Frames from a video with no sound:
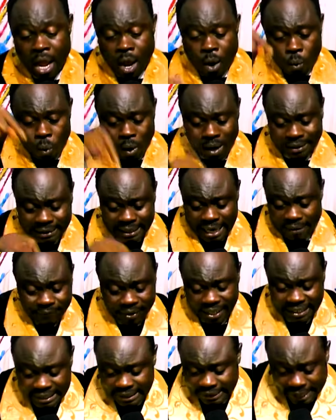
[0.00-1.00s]
Whatever
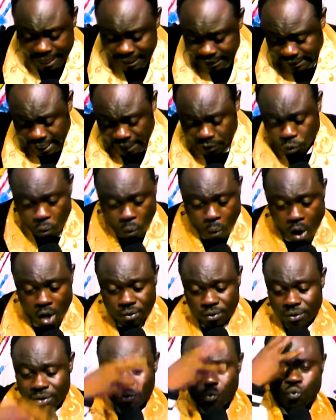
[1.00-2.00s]
it is that you
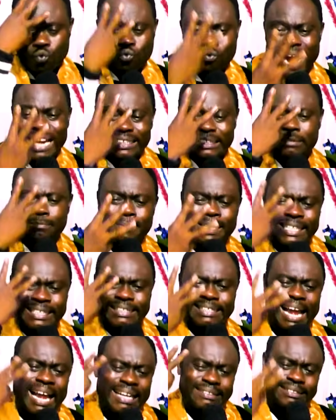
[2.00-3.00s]
want, write me
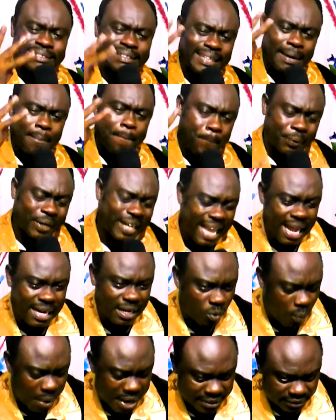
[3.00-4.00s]
that three prayer
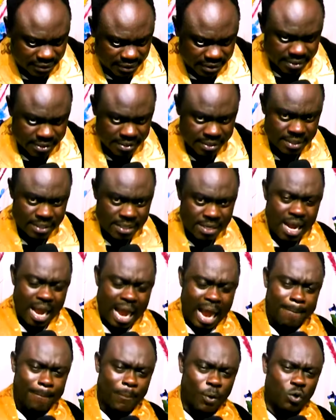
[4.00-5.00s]
request.
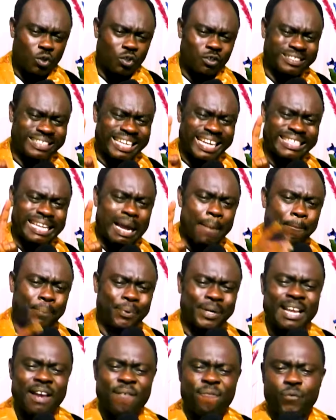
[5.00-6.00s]
I'm going to take that
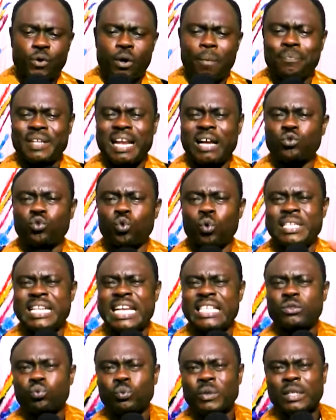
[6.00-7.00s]
prayer from now to
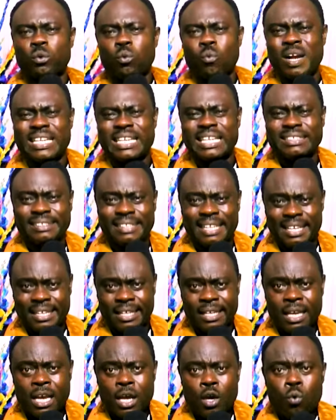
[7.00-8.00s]
next week,
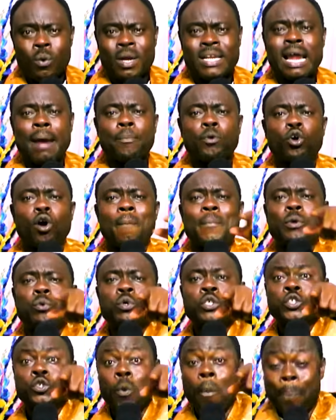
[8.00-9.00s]
Wednesday, when I'm coming
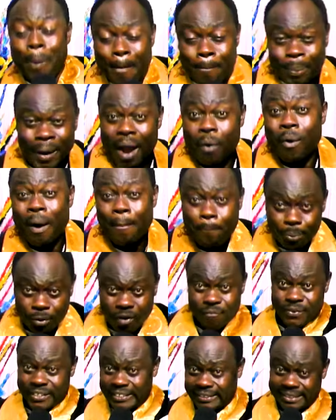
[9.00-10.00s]
with superpower
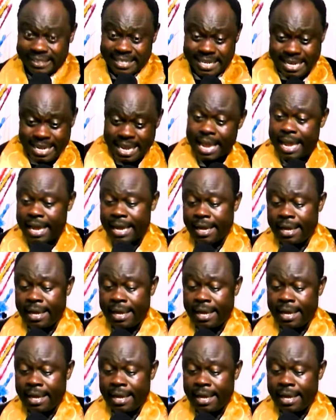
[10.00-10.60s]
prophecy here.